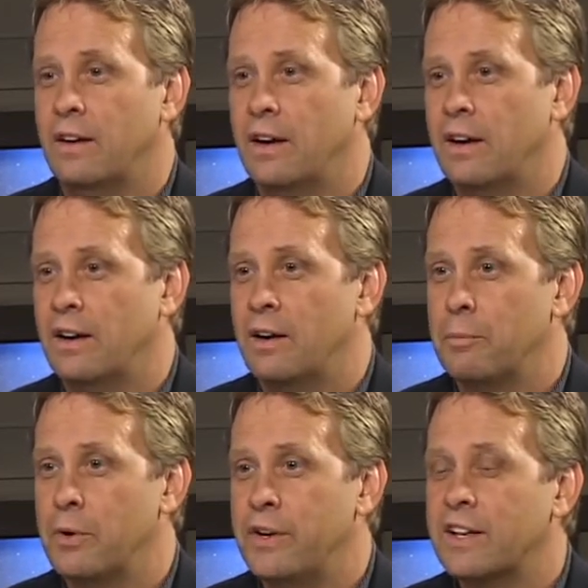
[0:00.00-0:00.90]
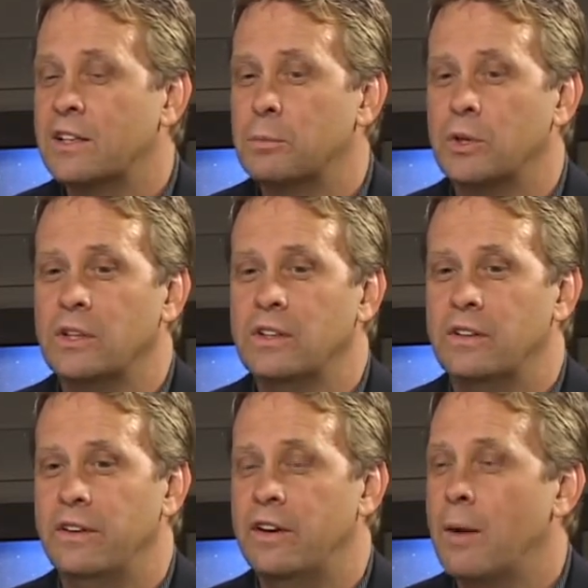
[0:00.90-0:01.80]
a predictable
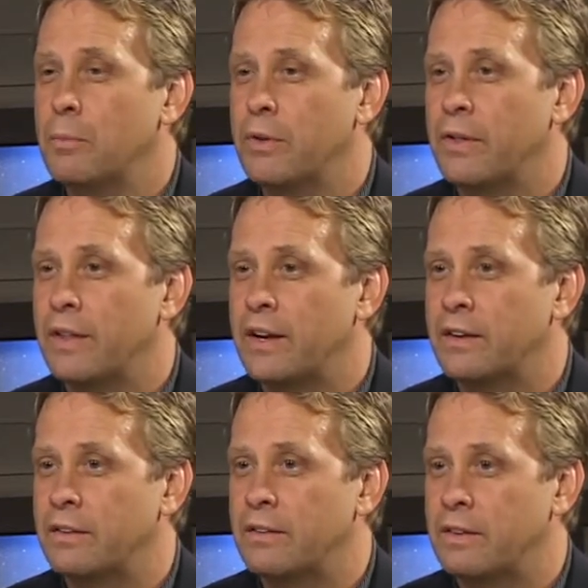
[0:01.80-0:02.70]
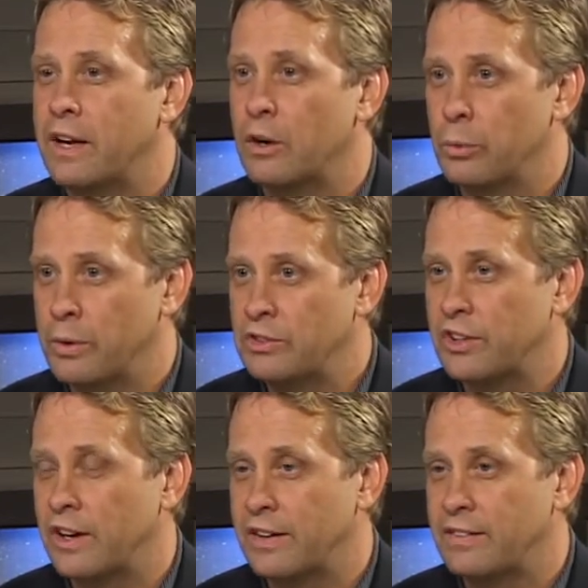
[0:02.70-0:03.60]
number that they could take a risk
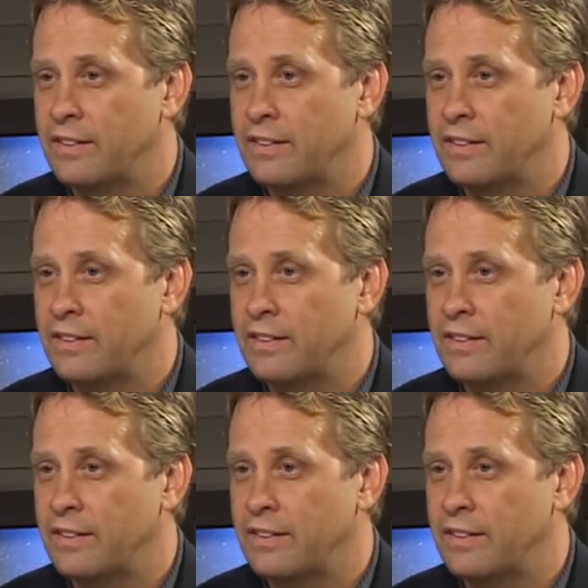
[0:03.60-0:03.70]
on.